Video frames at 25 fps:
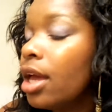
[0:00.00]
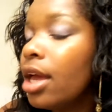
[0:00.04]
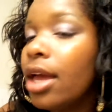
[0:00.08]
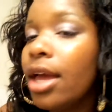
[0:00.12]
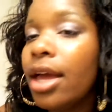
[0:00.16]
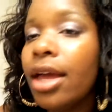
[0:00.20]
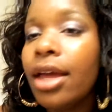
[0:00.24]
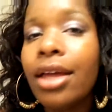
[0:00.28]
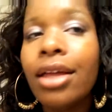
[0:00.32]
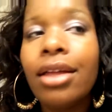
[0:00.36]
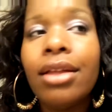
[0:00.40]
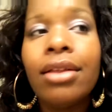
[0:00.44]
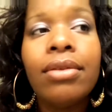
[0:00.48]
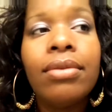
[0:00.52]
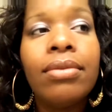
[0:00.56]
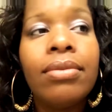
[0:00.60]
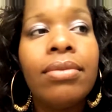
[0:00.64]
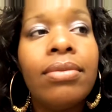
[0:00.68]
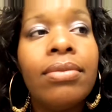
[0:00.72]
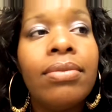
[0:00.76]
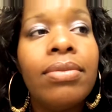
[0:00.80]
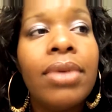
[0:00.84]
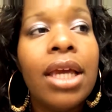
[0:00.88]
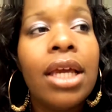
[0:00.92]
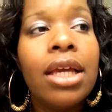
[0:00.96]
And
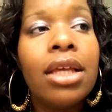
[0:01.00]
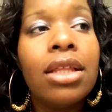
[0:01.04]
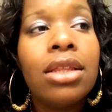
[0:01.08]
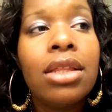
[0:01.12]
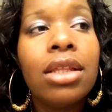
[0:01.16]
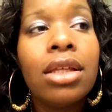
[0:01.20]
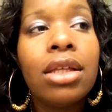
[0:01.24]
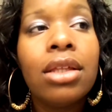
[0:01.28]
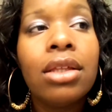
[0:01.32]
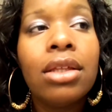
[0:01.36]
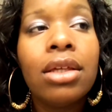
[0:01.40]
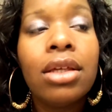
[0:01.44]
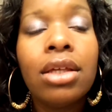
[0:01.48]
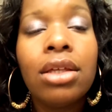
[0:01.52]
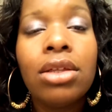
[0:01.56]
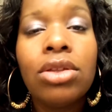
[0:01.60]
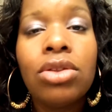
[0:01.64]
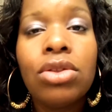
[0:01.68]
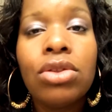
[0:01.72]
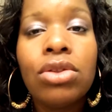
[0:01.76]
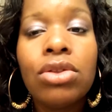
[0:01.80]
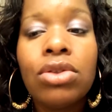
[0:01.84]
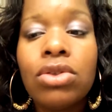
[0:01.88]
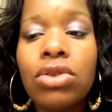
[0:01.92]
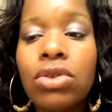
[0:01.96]
basically
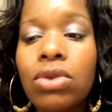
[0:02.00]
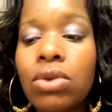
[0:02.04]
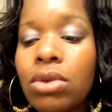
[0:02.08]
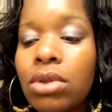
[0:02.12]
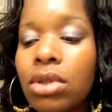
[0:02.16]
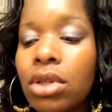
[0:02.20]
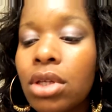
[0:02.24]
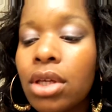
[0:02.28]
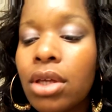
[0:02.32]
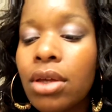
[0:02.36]
just doing a